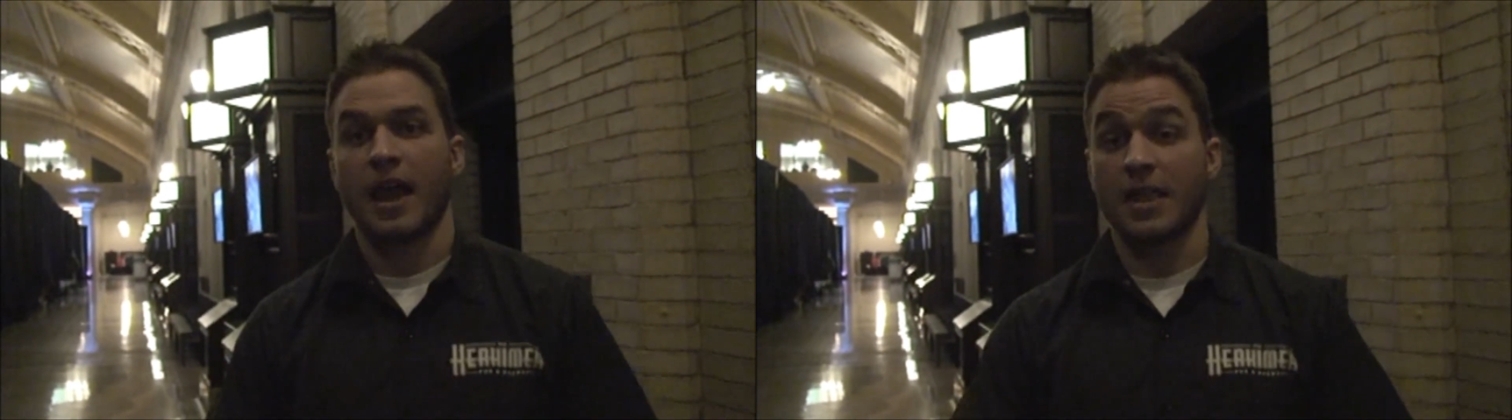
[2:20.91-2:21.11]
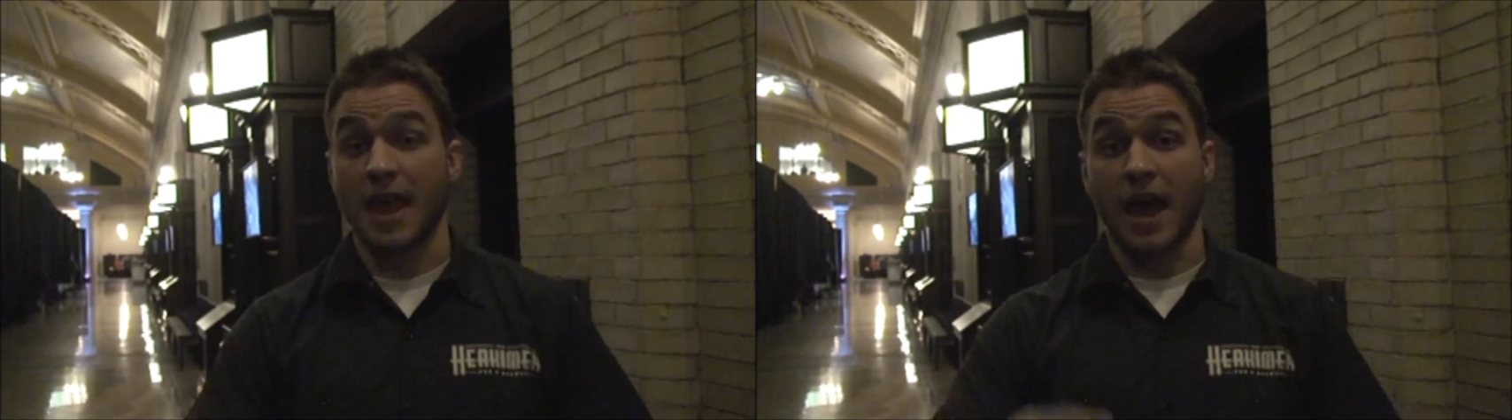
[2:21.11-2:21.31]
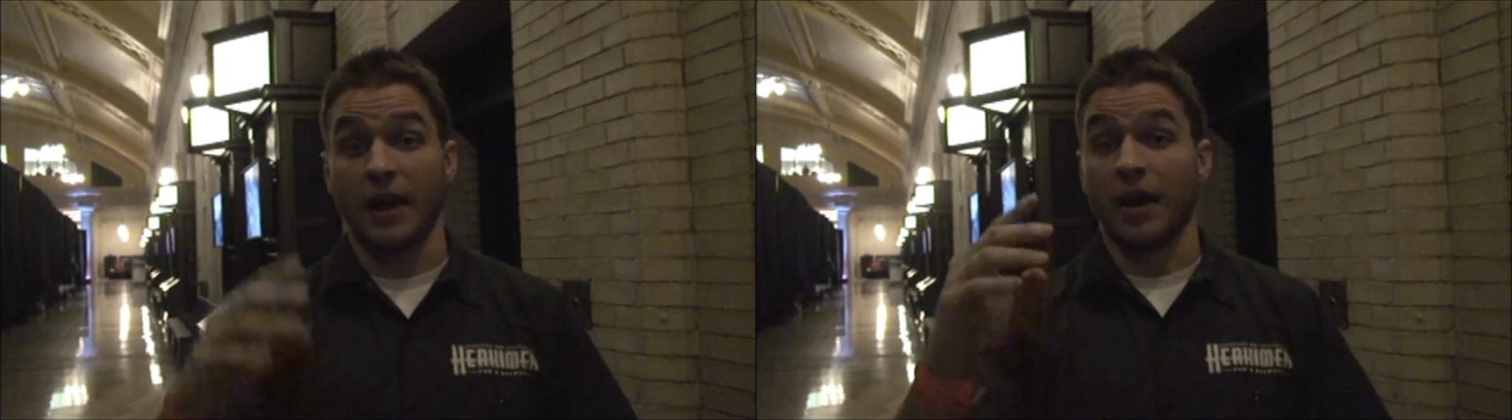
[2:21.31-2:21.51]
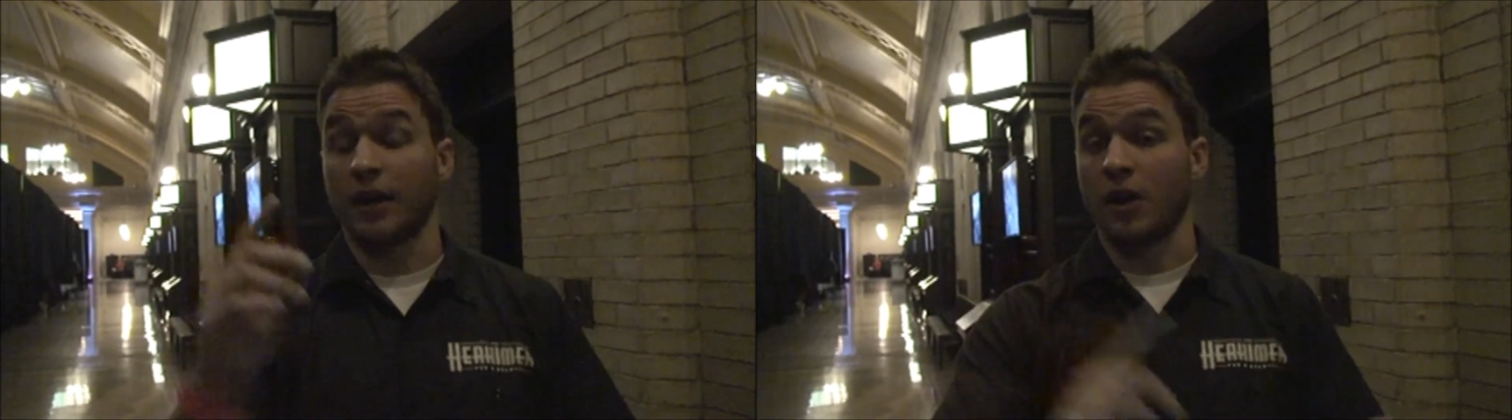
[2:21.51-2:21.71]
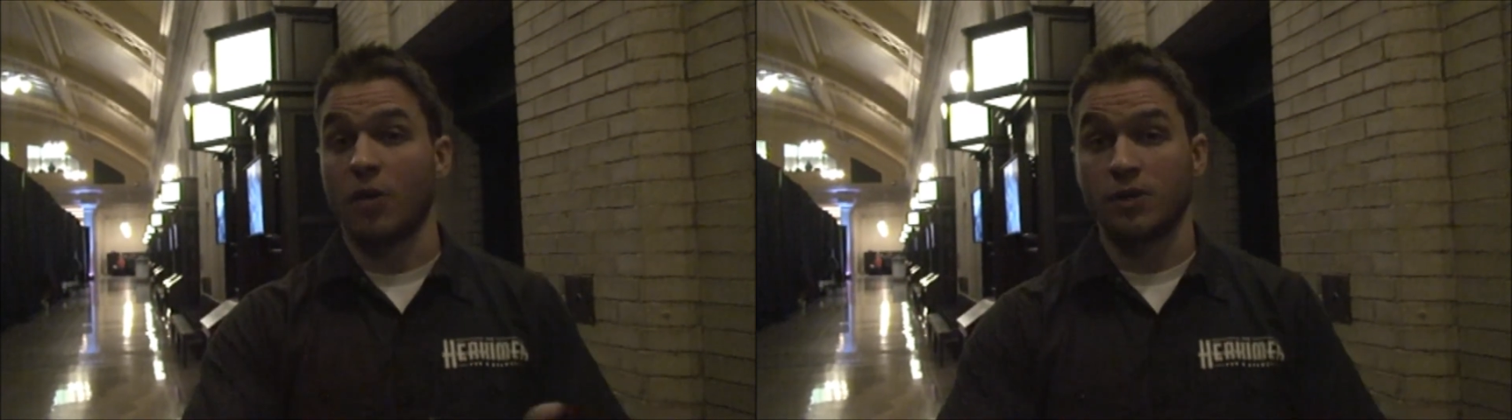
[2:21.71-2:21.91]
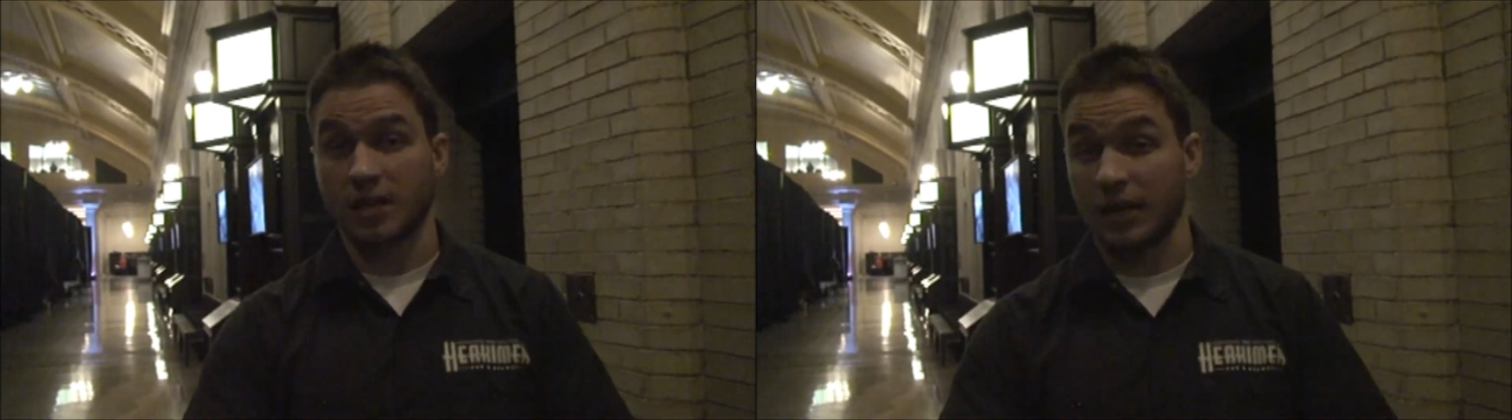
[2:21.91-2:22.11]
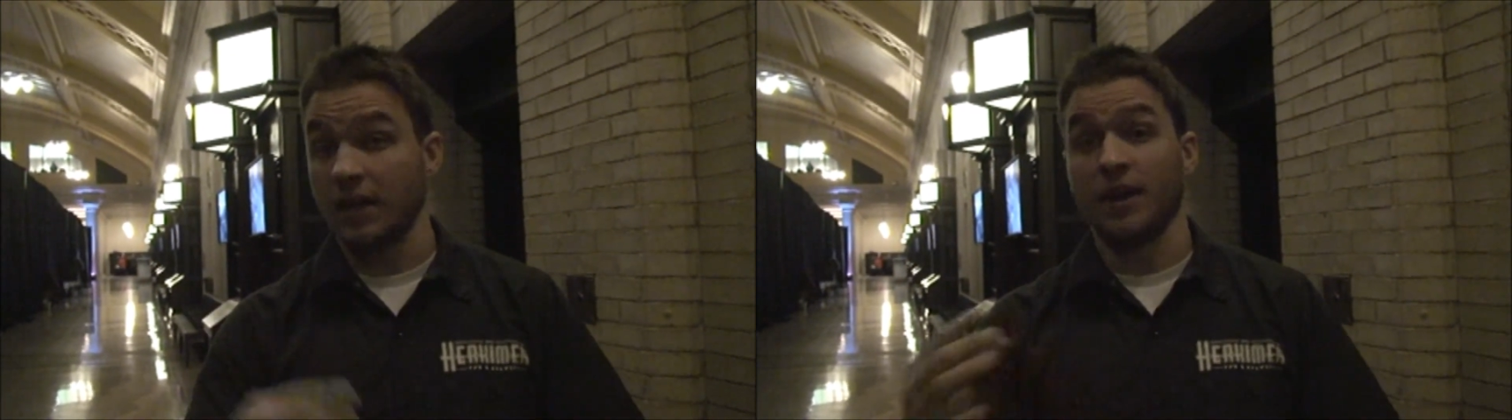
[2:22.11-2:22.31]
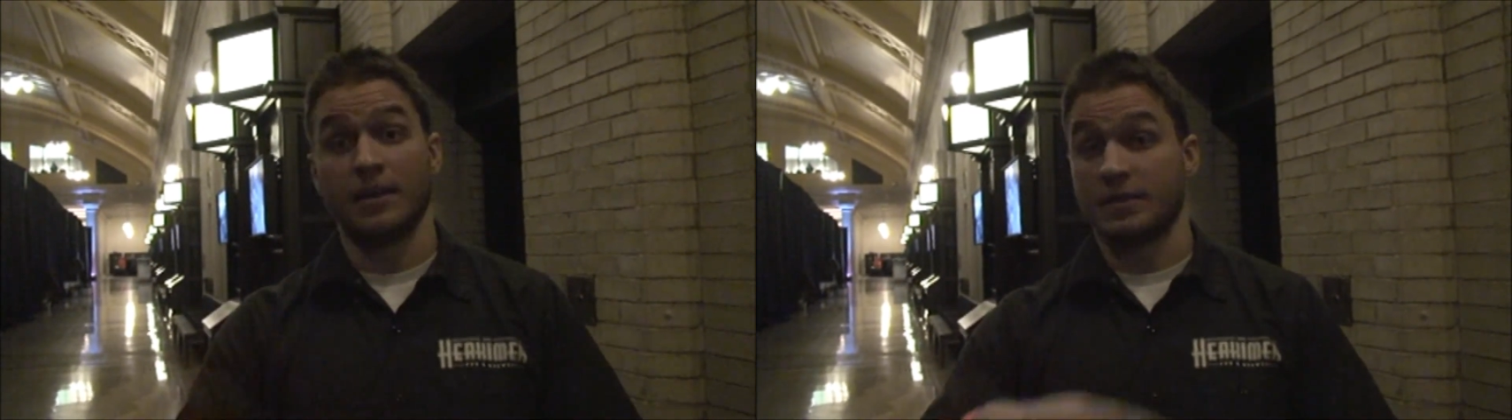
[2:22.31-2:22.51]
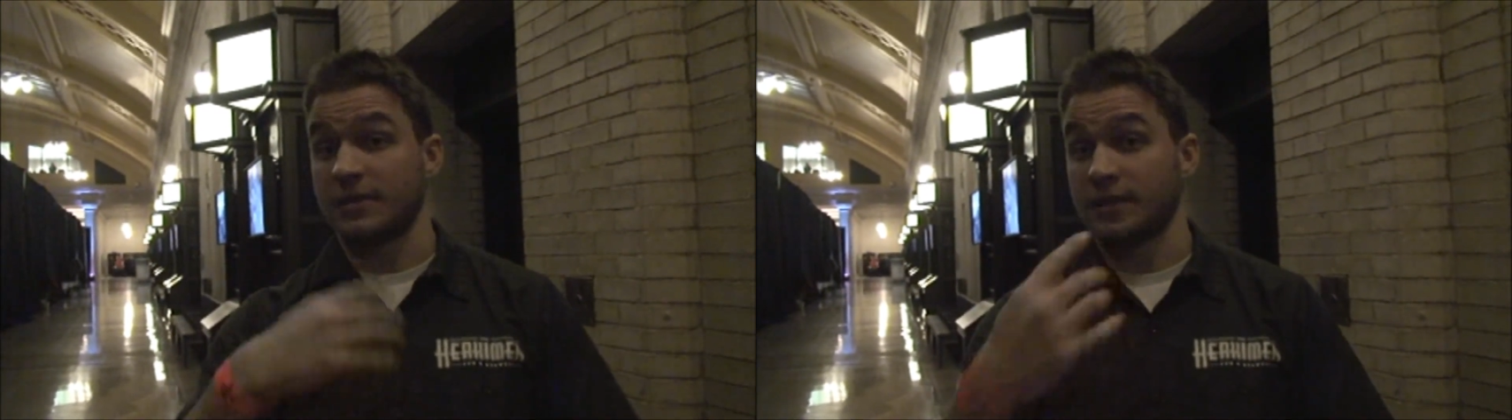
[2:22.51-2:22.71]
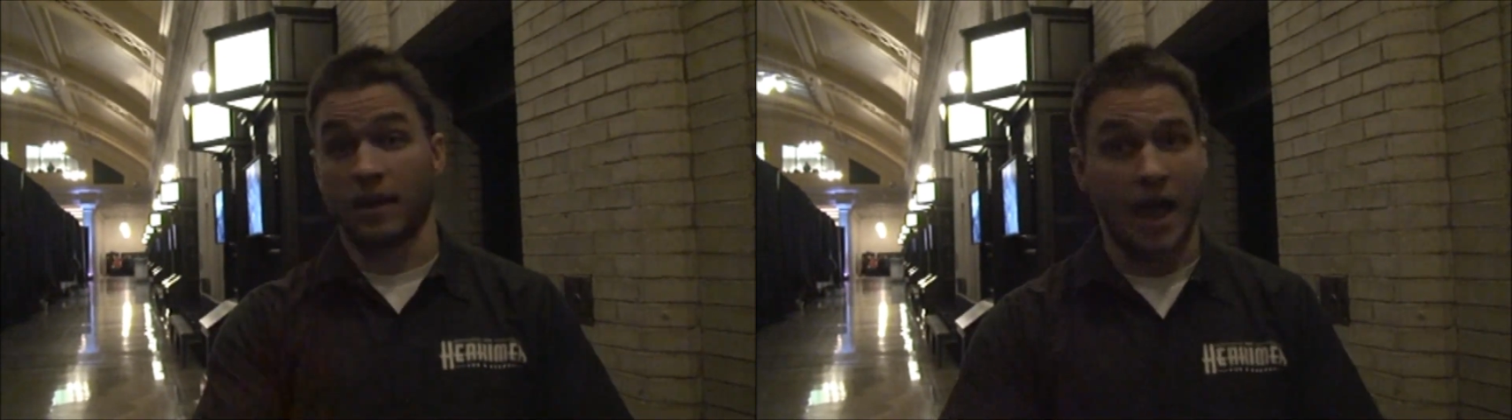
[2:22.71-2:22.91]
And that koji is
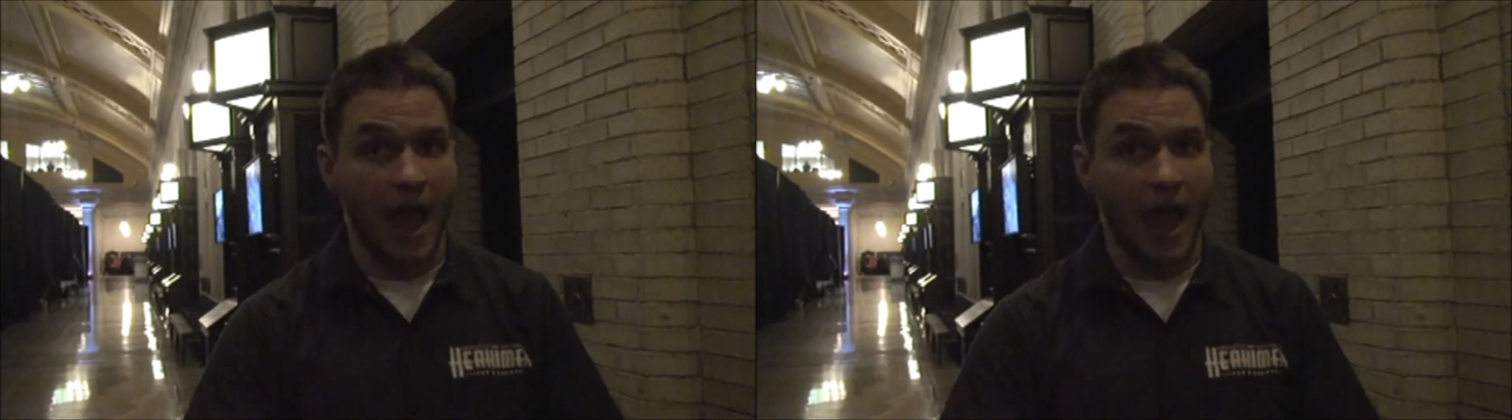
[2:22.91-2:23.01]
still